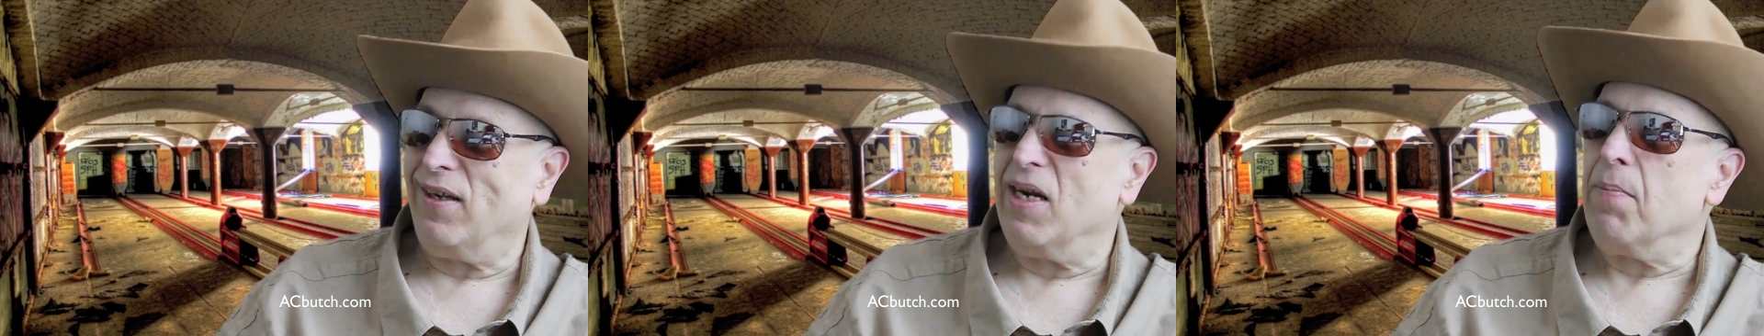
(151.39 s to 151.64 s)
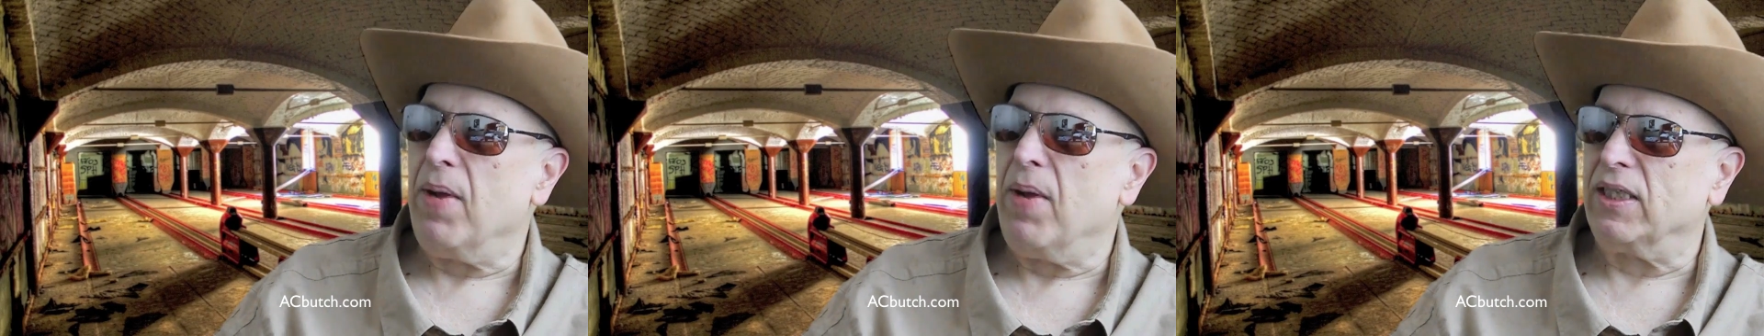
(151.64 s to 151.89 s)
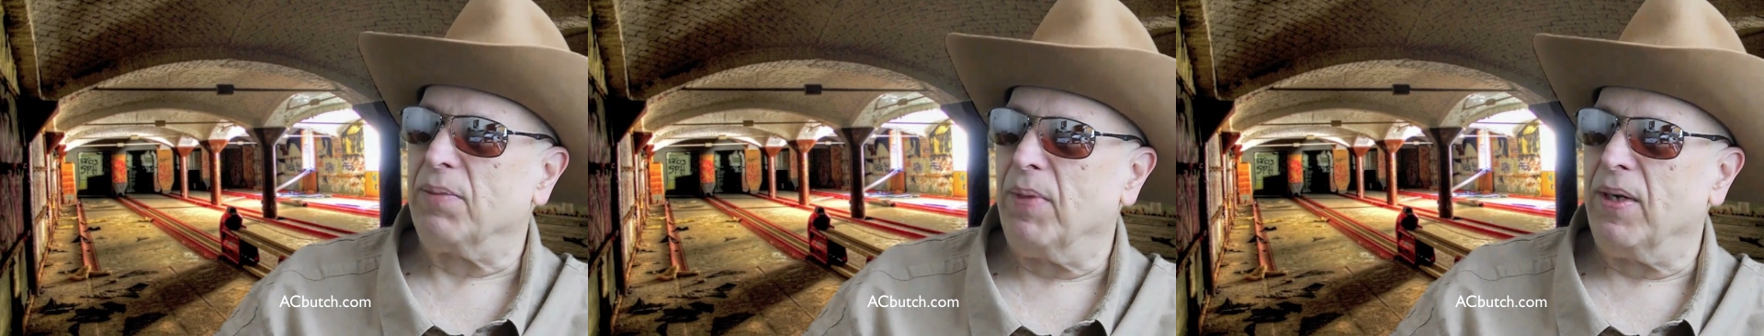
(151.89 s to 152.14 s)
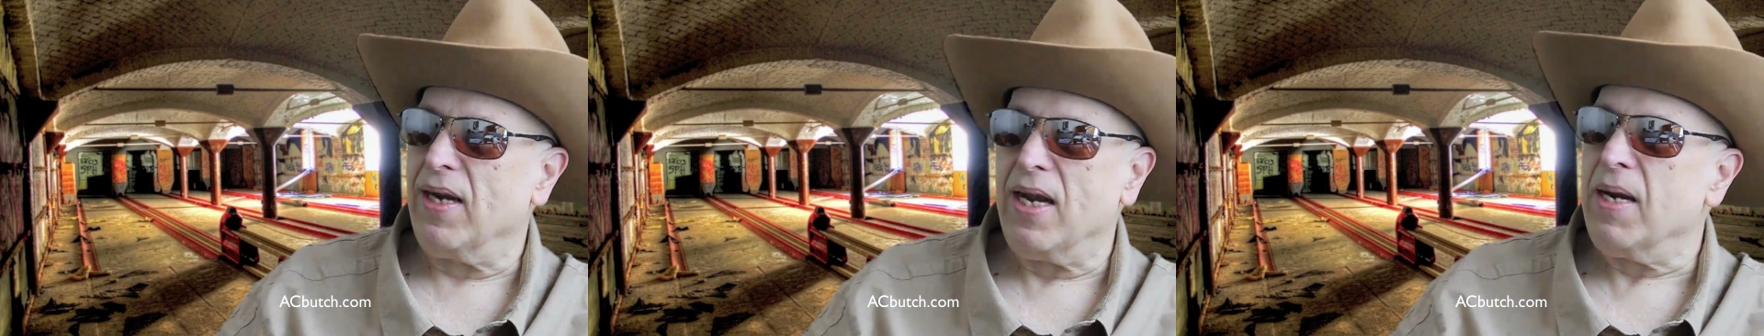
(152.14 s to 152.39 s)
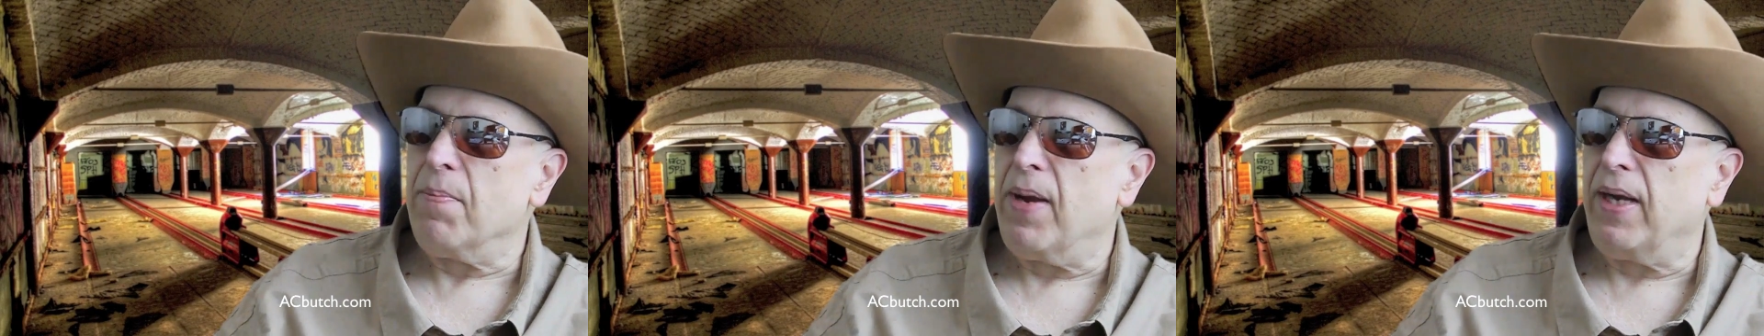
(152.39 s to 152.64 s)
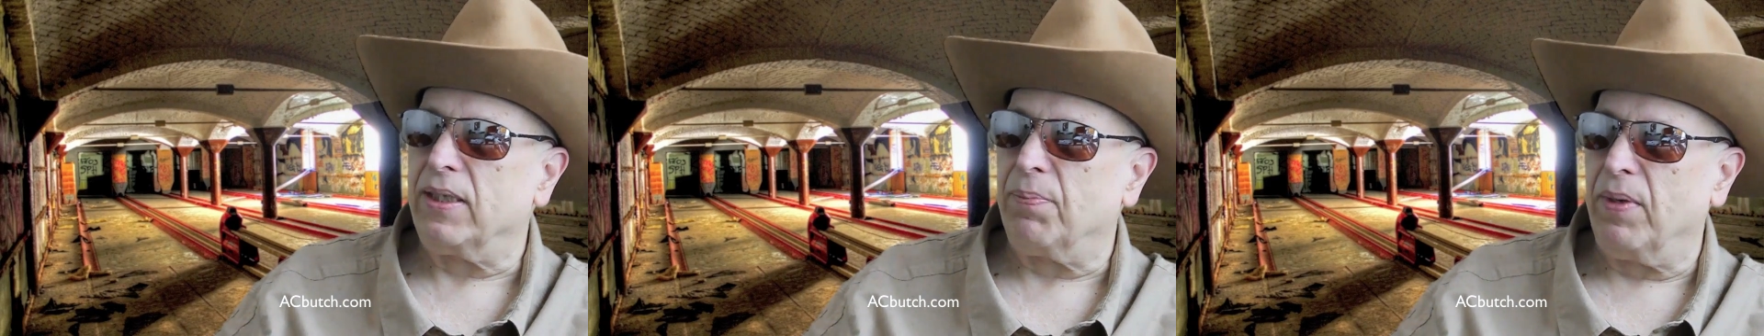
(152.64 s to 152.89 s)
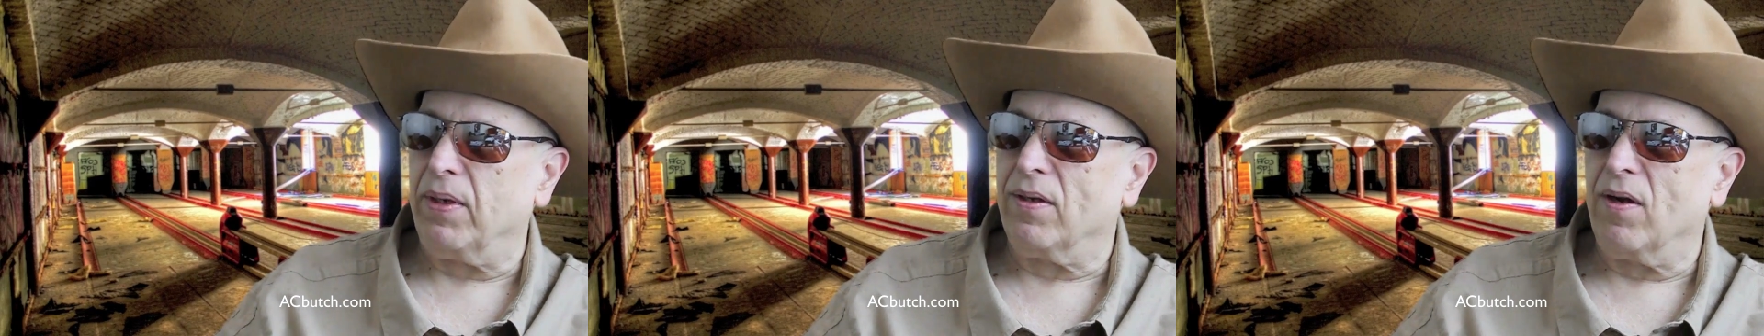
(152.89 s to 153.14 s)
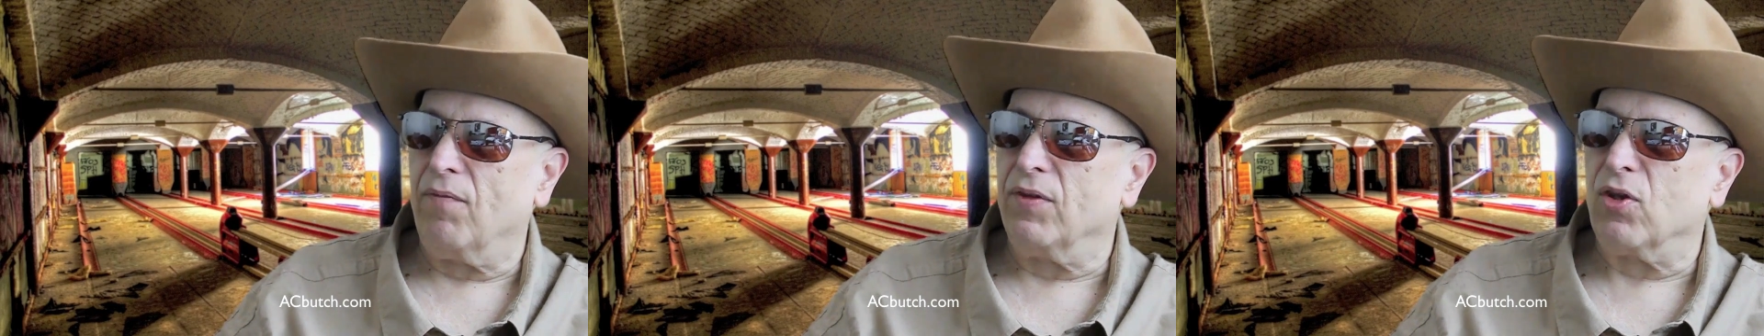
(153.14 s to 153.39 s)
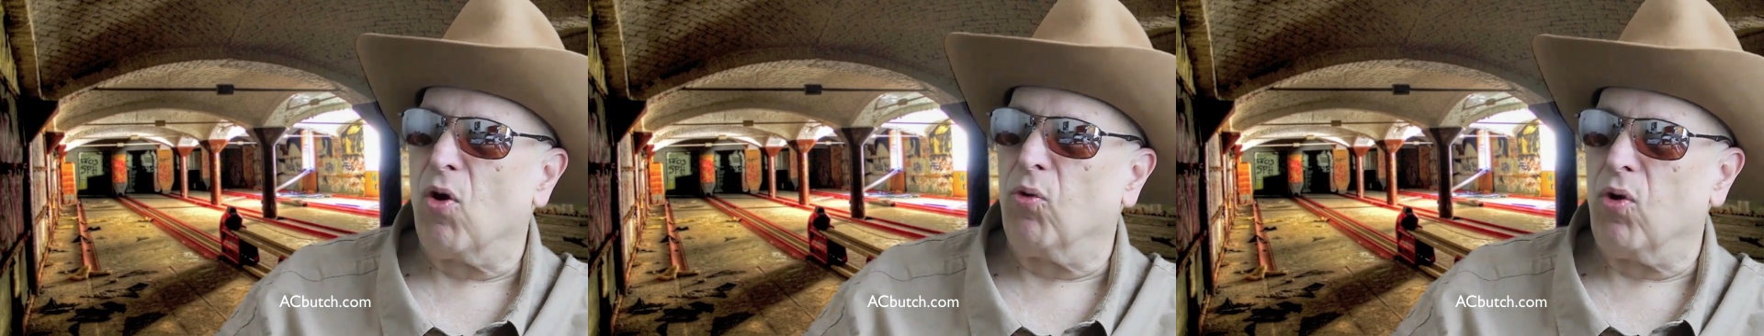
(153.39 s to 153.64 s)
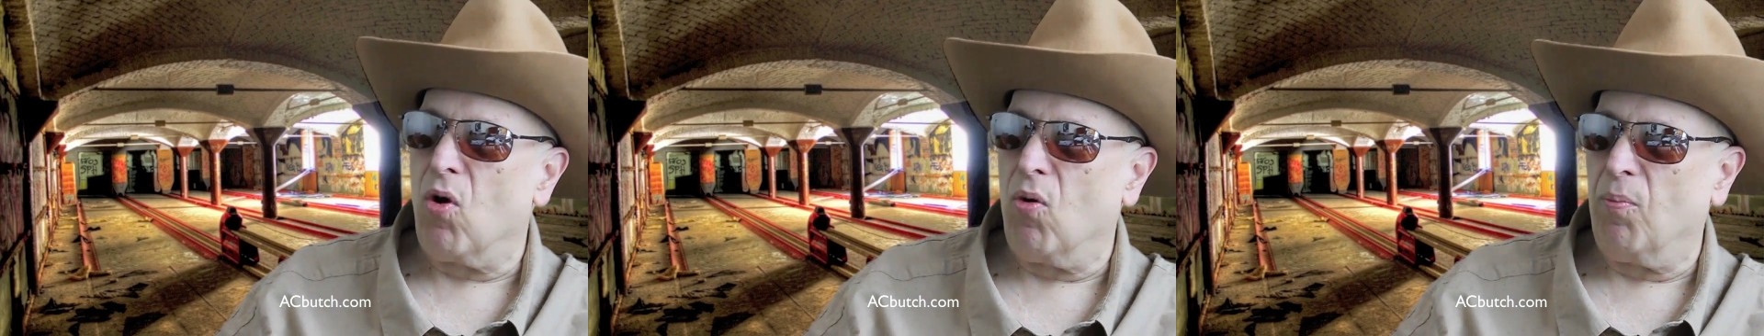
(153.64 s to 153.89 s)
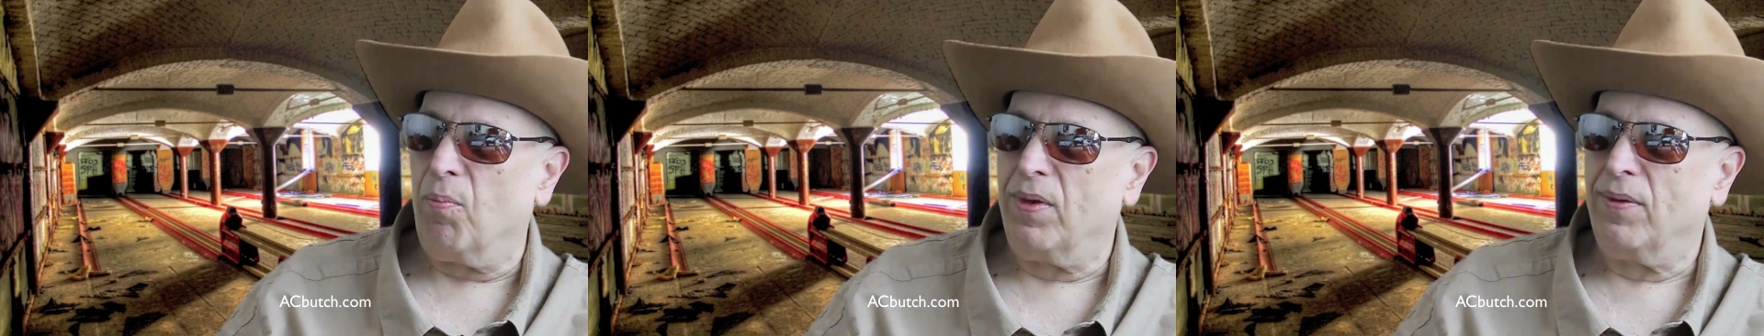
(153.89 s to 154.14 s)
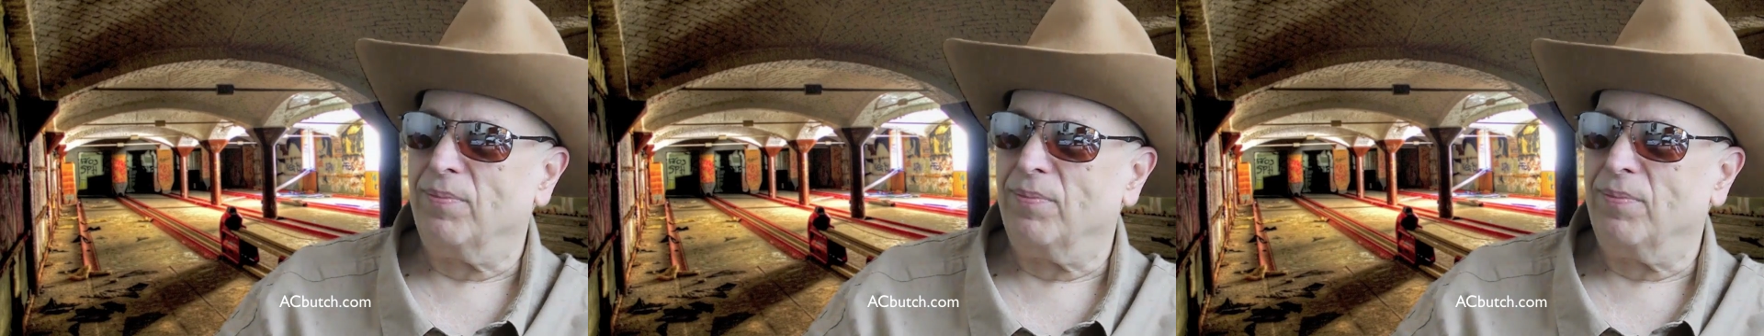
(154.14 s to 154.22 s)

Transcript: in the basement of his own home.